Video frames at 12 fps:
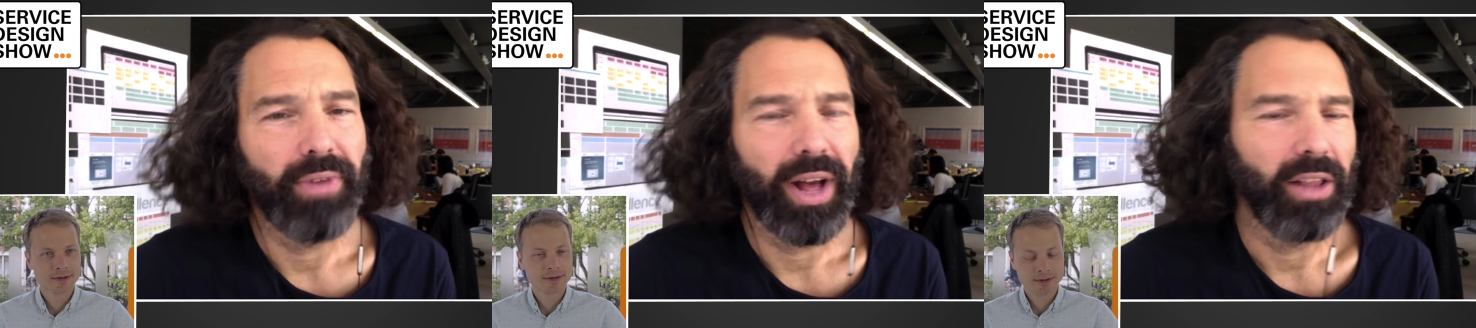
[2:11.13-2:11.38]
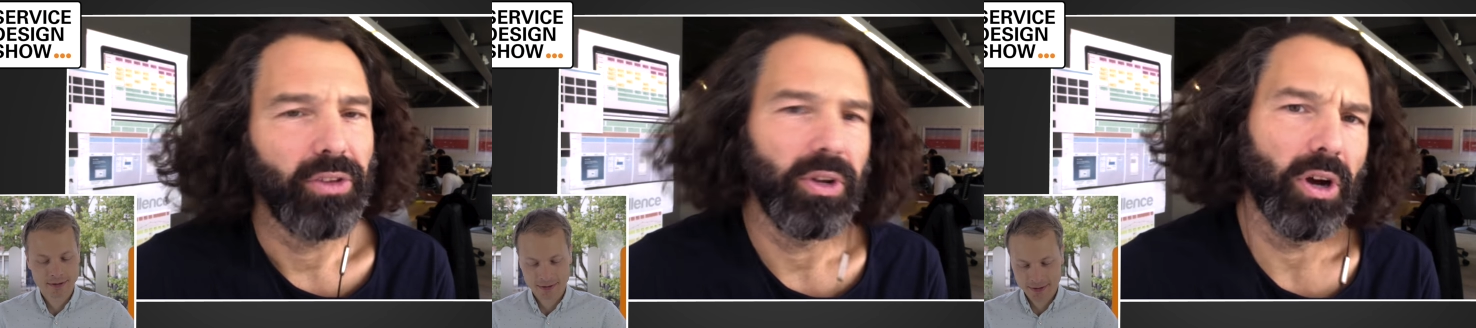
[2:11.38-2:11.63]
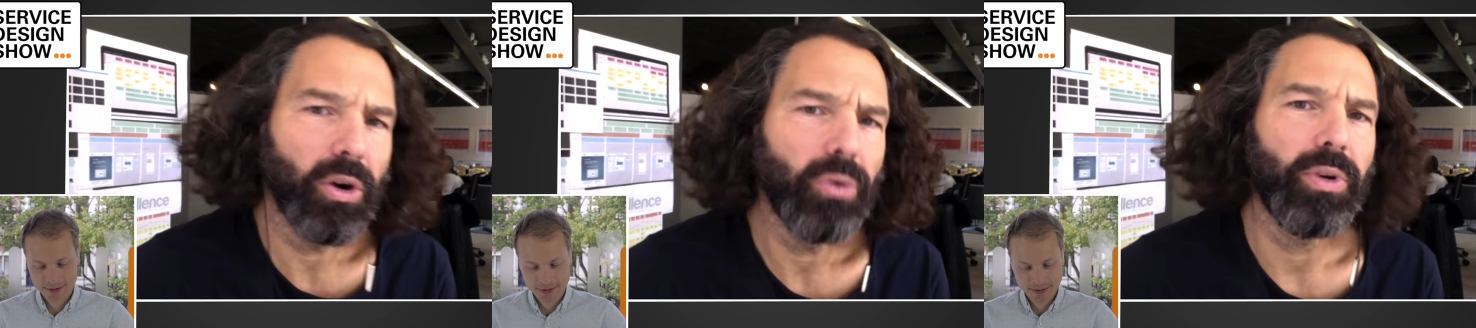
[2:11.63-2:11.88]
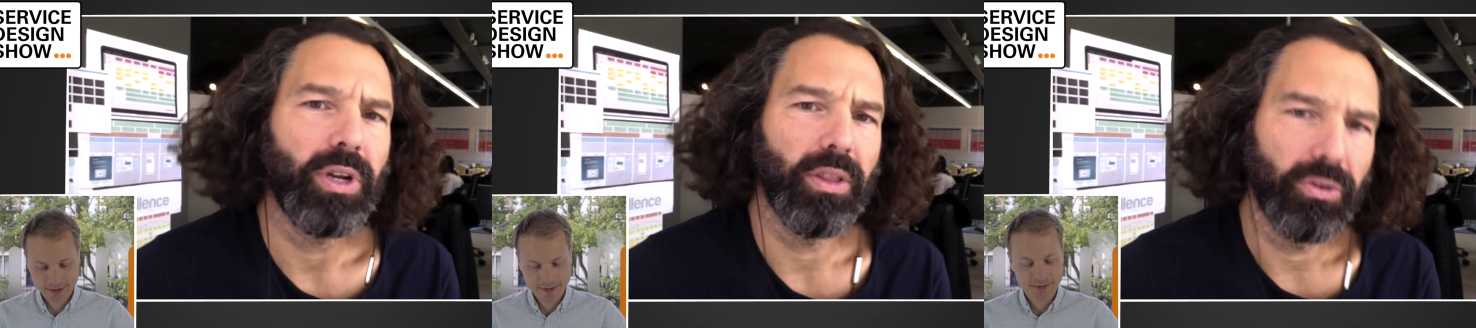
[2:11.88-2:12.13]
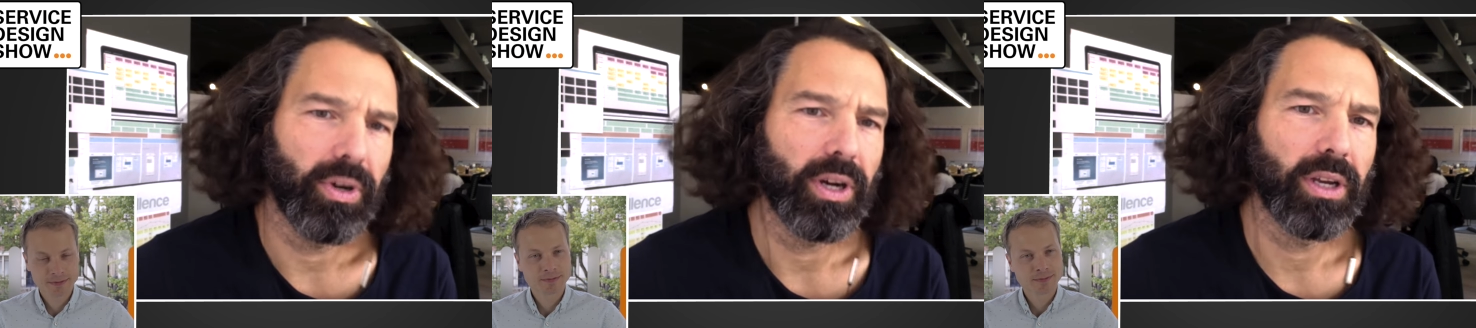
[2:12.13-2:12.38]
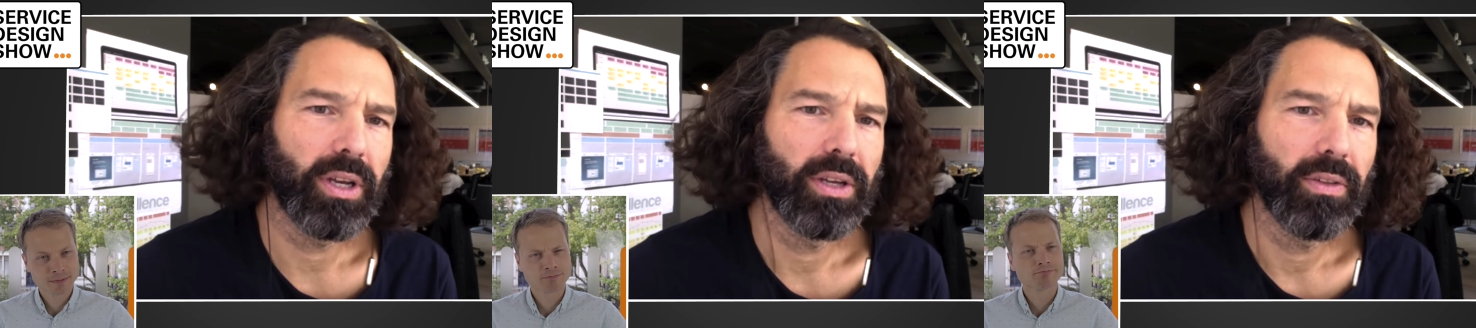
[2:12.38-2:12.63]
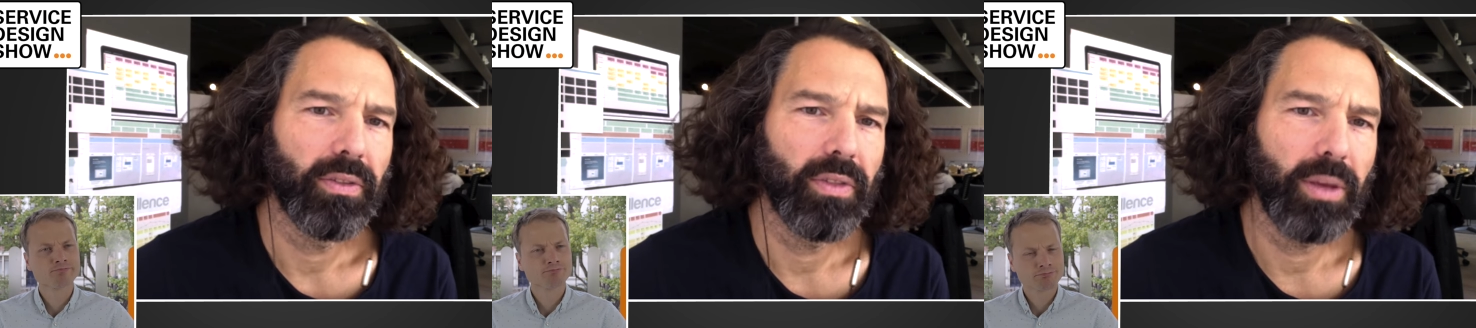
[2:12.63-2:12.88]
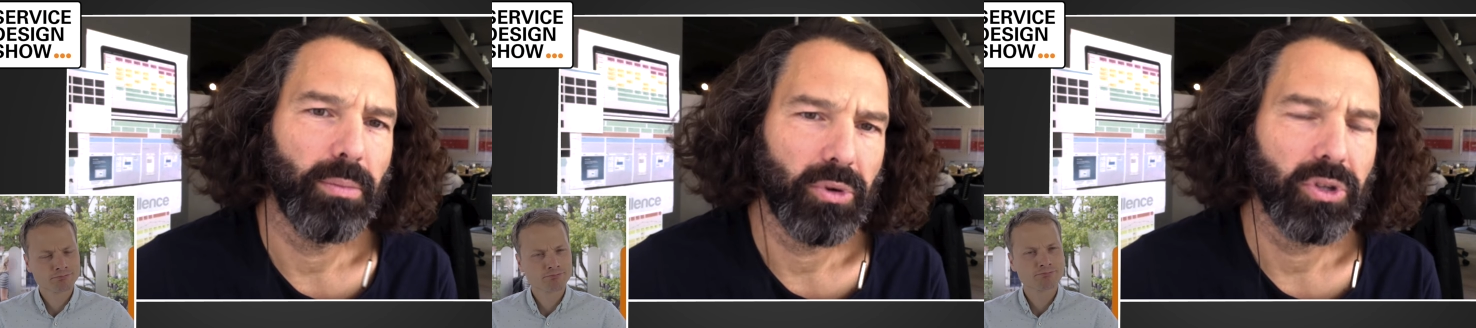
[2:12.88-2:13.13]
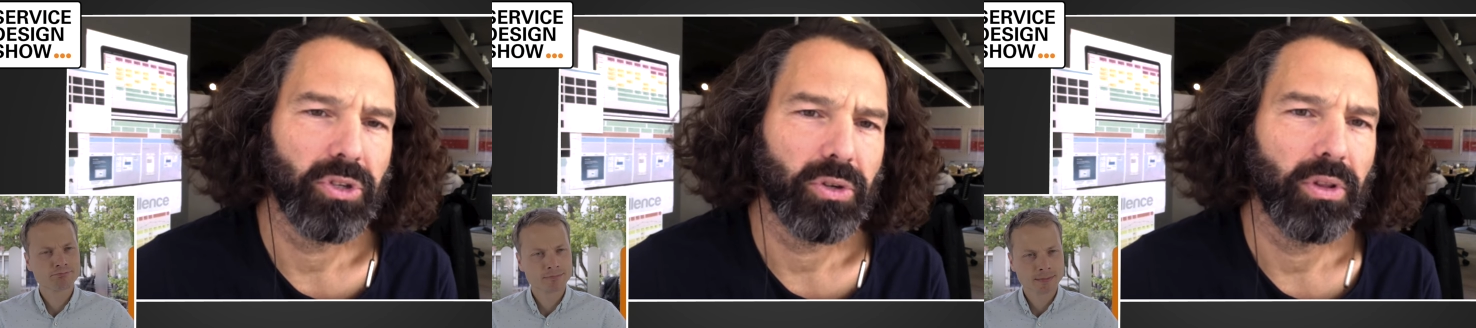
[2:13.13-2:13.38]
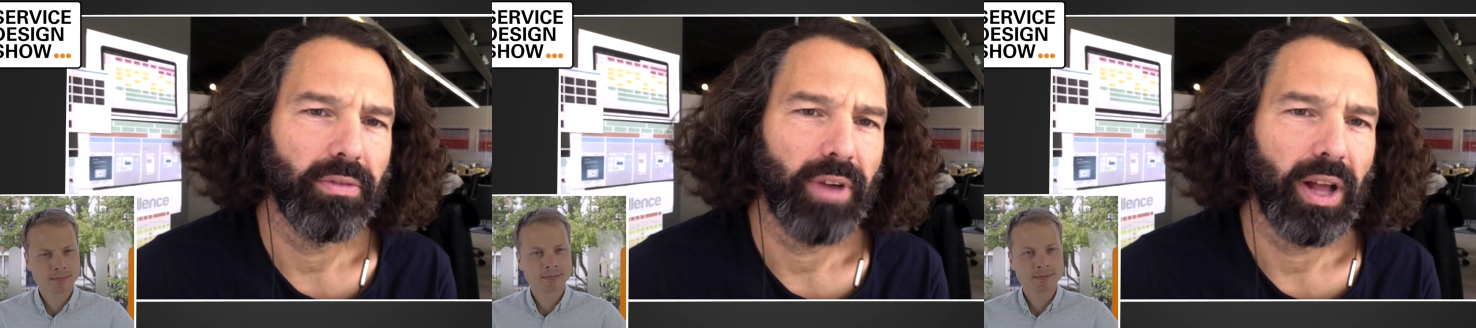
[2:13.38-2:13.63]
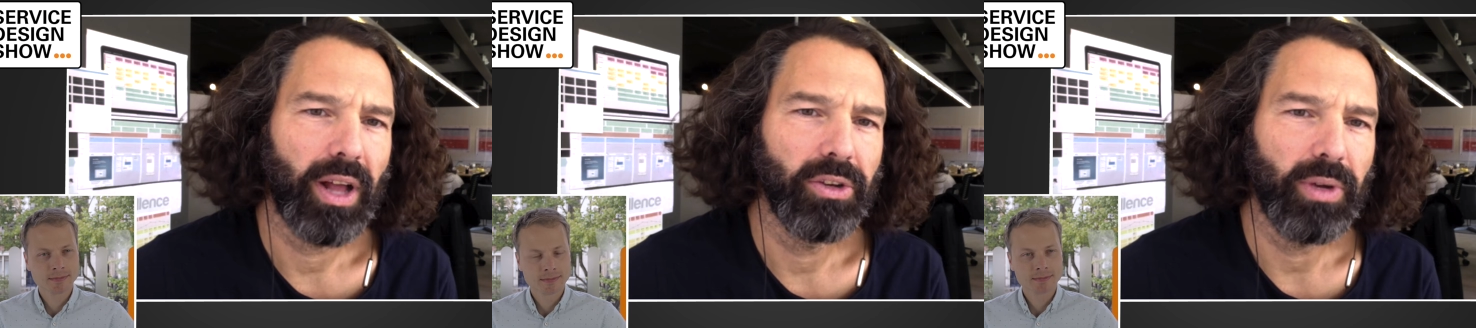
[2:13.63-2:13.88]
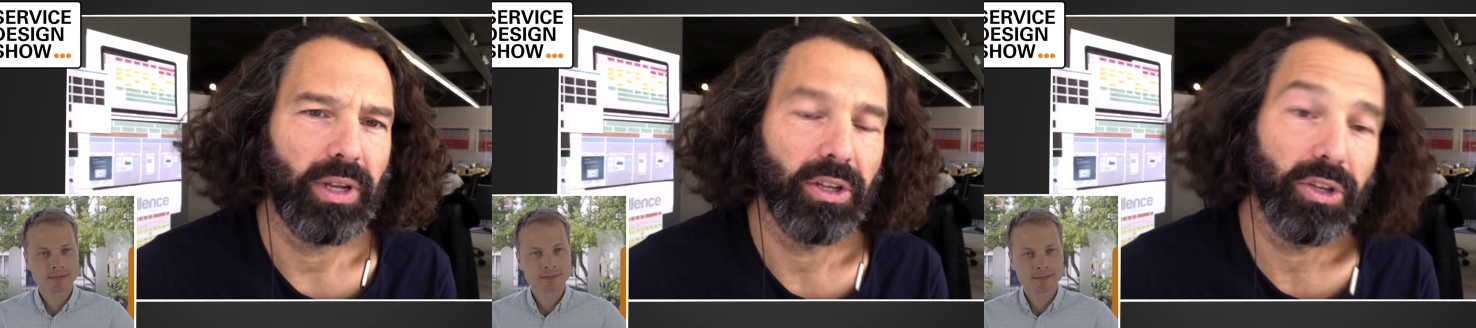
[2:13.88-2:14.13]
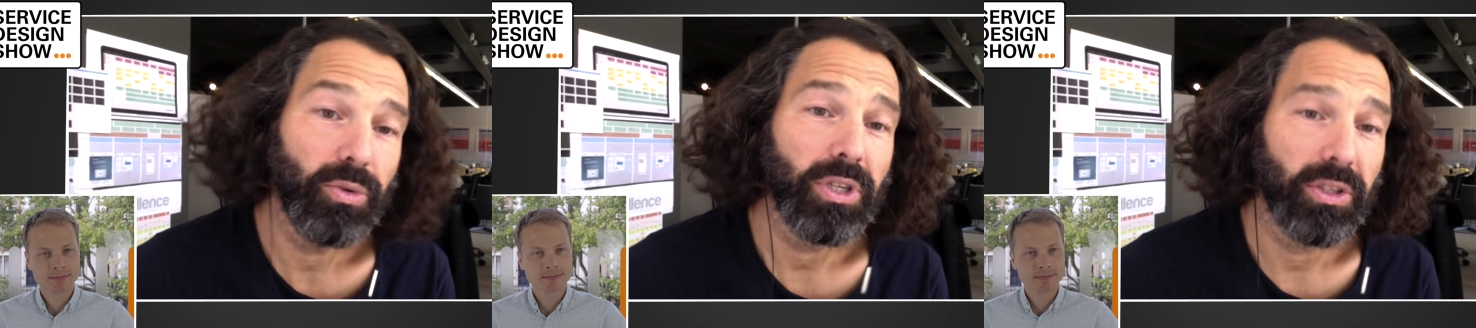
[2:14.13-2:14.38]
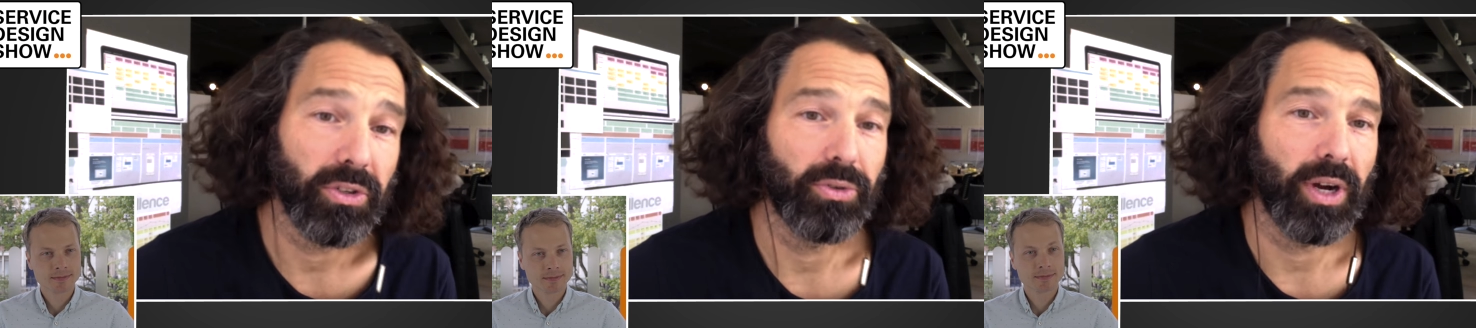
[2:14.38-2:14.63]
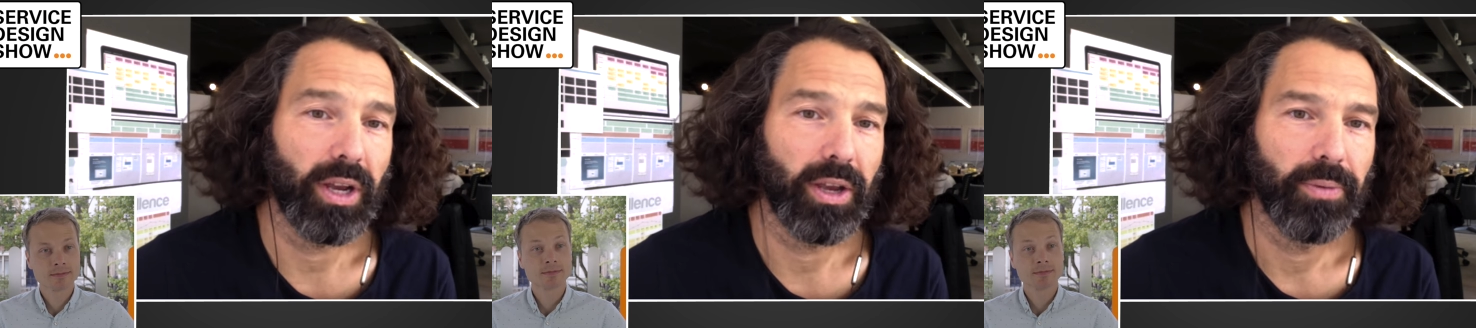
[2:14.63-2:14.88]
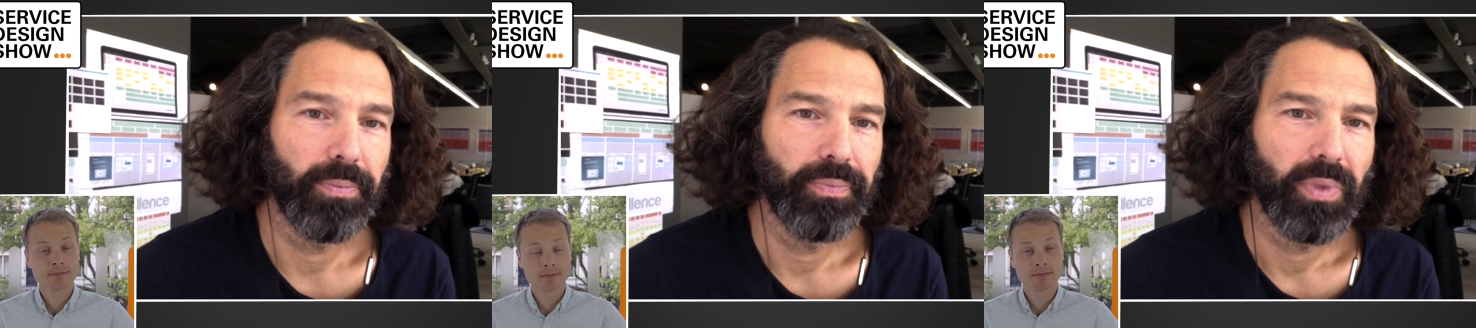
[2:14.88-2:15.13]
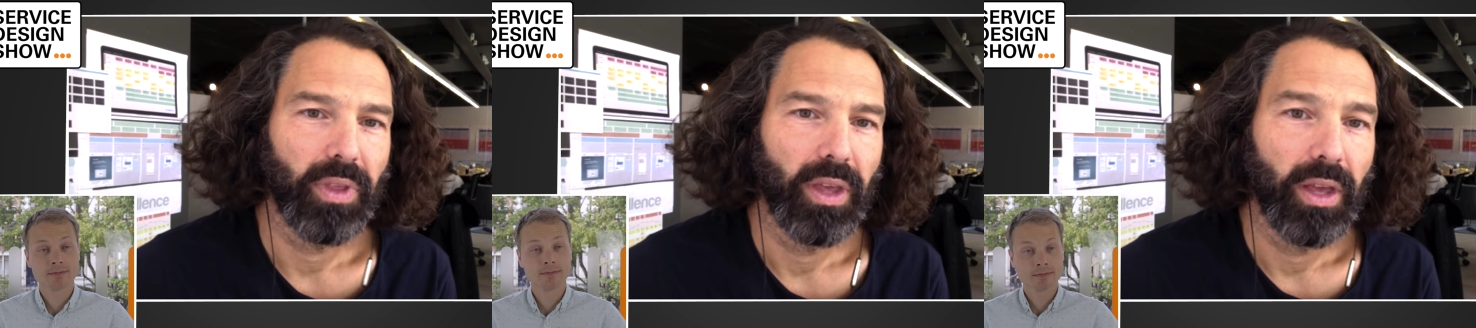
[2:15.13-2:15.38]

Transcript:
Speaker 1: value in owning the truck. They more saw the value in using the truck. Mm.